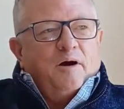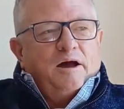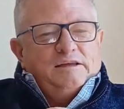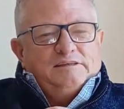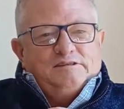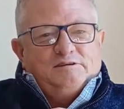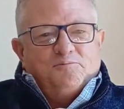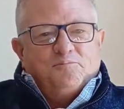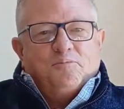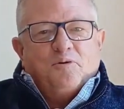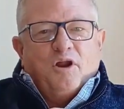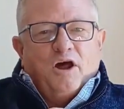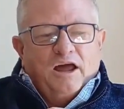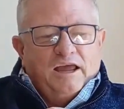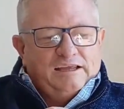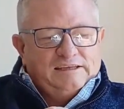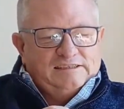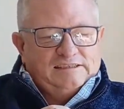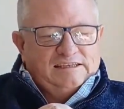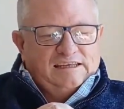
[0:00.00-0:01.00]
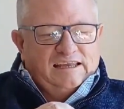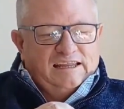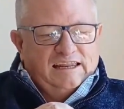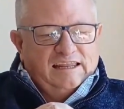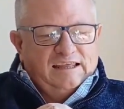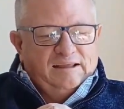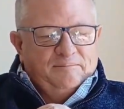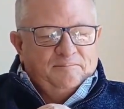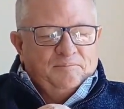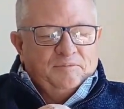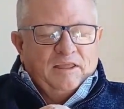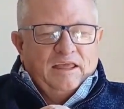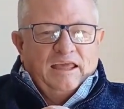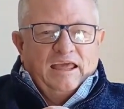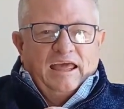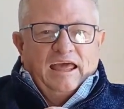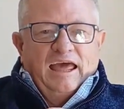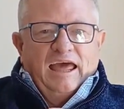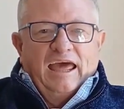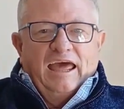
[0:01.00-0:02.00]
surprise nearly.
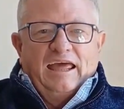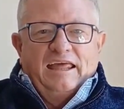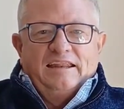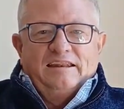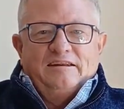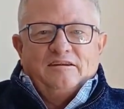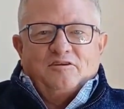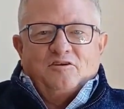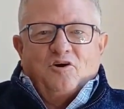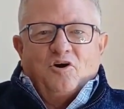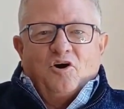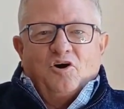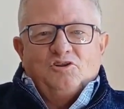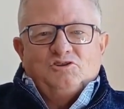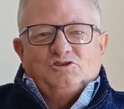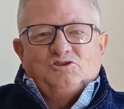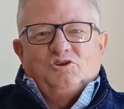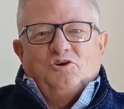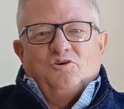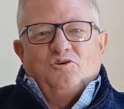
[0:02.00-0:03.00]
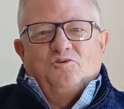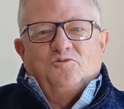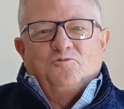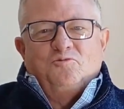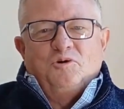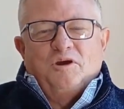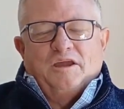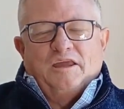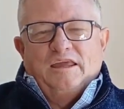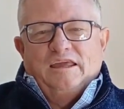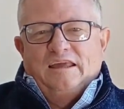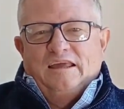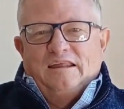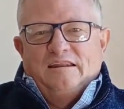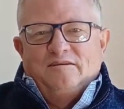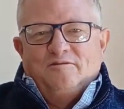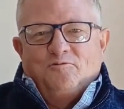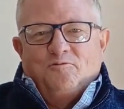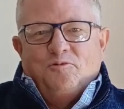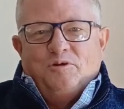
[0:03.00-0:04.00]
And God started working,
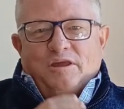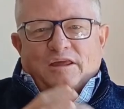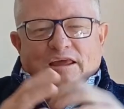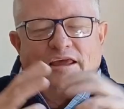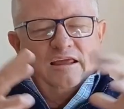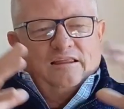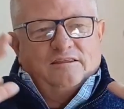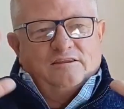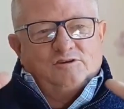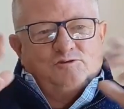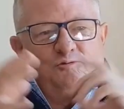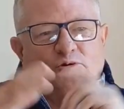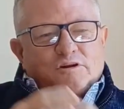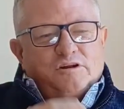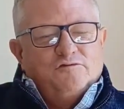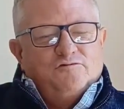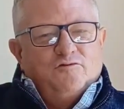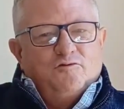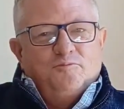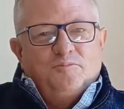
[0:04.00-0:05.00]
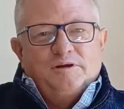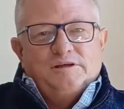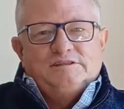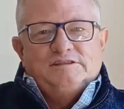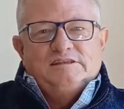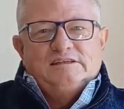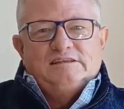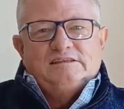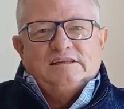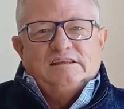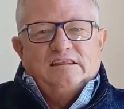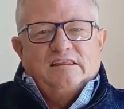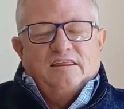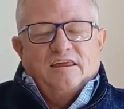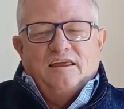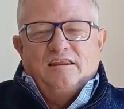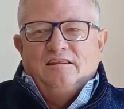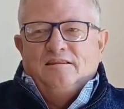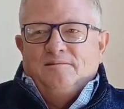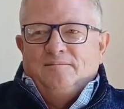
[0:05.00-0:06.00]
and we had this wonderful business. And
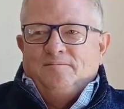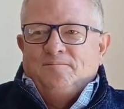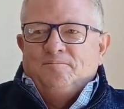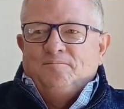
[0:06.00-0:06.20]
then